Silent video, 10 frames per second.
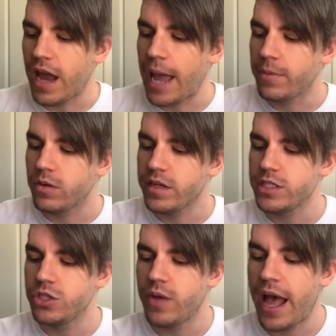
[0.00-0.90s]
I'm going
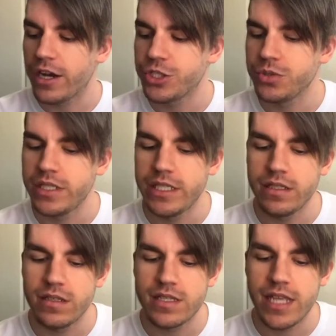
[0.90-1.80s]
to actually
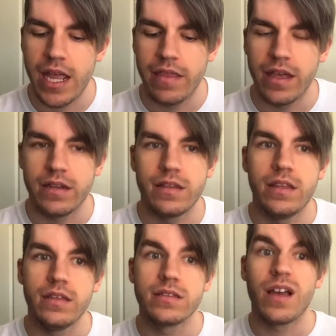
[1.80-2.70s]
say that
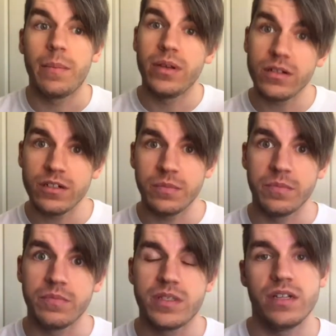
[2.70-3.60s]
the Scott Pilgrim
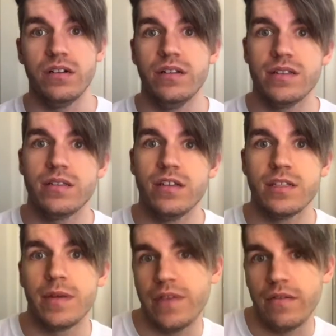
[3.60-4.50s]
series is
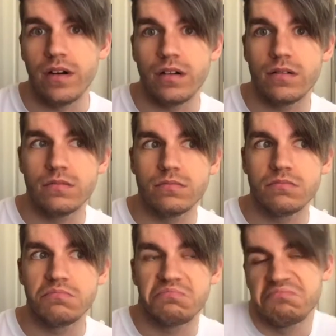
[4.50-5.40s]
my favorite.
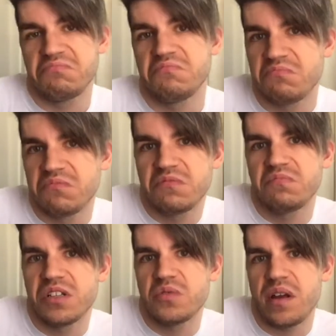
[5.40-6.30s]

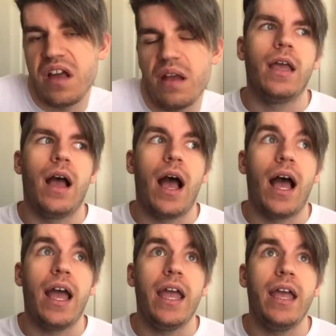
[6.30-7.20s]
Because why not?
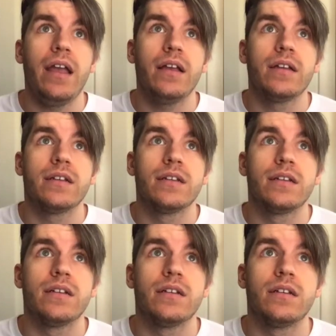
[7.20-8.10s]
I
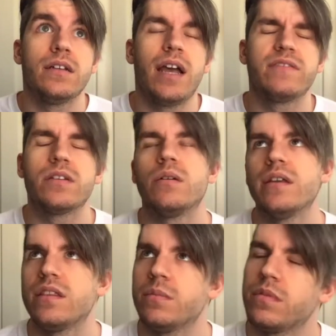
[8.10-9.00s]
have to go get
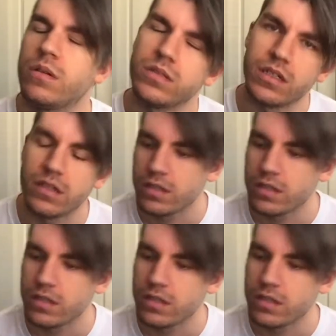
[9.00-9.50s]
them. Hold on.